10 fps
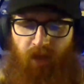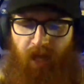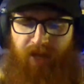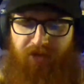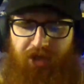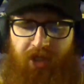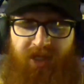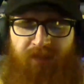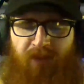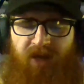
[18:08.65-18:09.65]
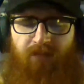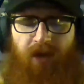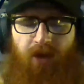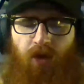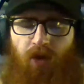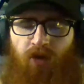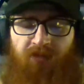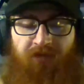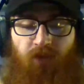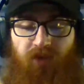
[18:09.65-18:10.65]
and she's met by armed
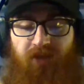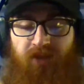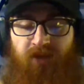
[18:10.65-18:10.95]
forces